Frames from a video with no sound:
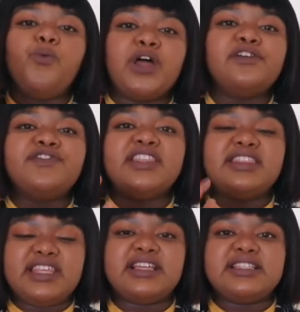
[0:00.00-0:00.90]
One of the
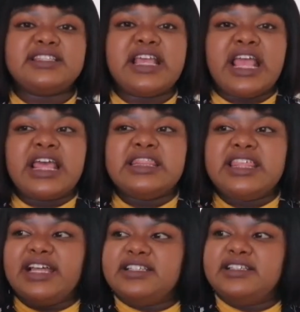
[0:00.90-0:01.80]
things
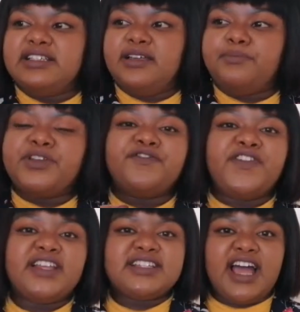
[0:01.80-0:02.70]
that
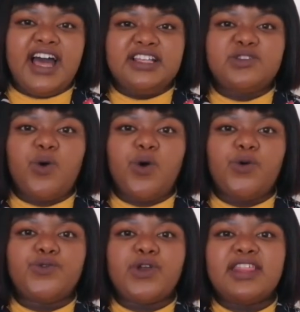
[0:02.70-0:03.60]
prevent us,
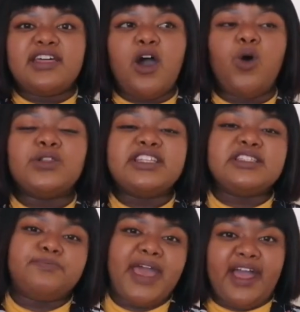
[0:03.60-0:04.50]
or rather hold
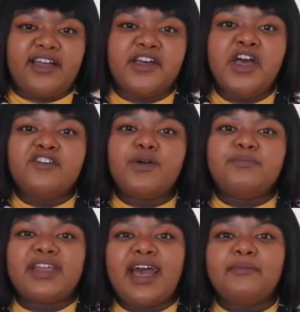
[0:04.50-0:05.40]
us back
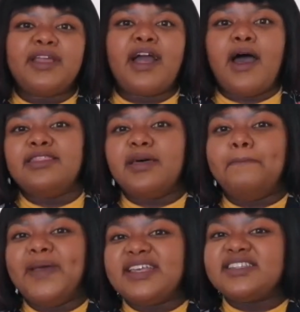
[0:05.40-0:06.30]
from becoming the
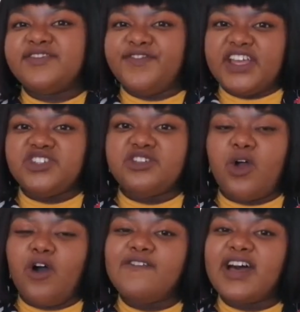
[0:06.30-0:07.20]
best
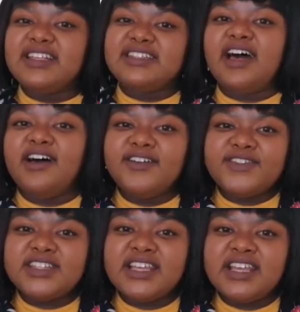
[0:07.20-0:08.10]
version of
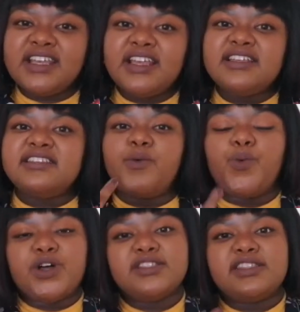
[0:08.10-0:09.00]
ourselves, is the
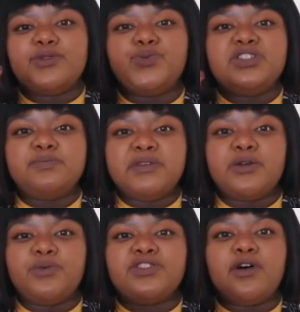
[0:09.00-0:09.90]
words that we
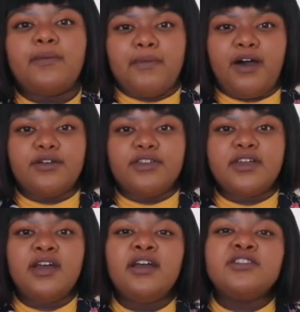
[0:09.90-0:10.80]
speak with our mouth.
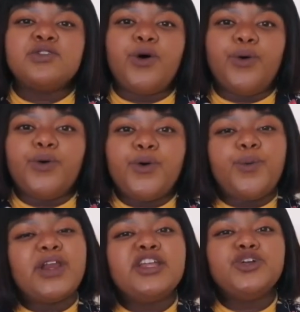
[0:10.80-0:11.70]
So
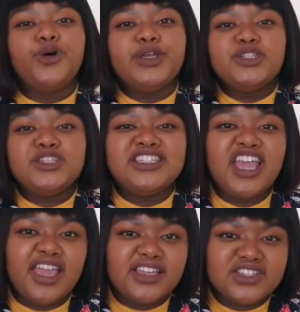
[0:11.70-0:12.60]
what are you going to
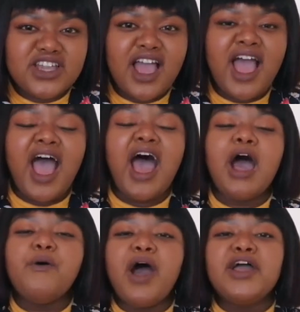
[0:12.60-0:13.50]
change?
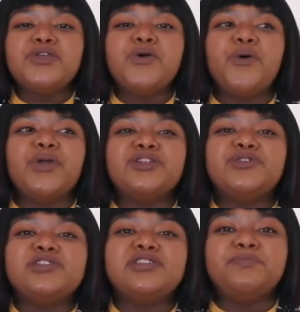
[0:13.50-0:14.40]
How are you going
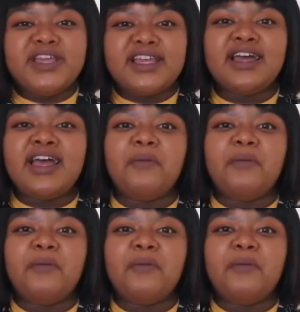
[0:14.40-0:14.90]
to speak